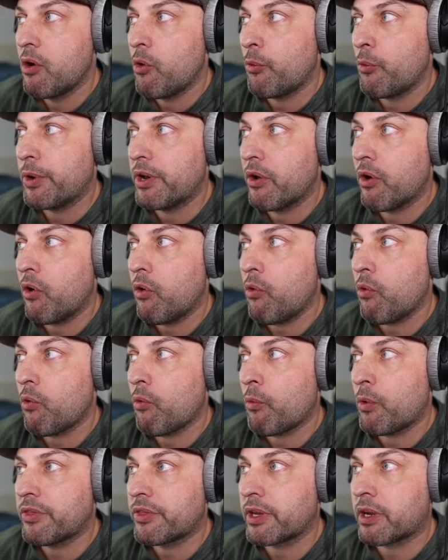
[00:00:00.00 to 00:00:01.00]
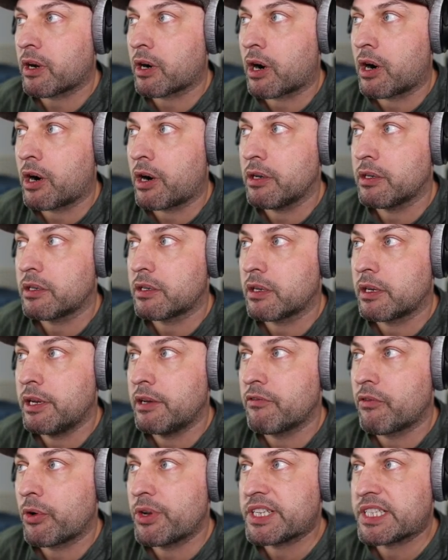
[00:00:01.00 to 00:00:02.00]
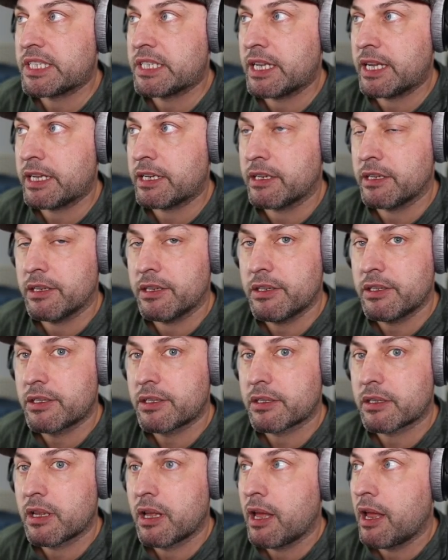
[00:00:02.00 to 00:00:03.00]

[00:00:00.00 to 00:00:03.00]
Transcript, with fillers: we know what the current invoice date is,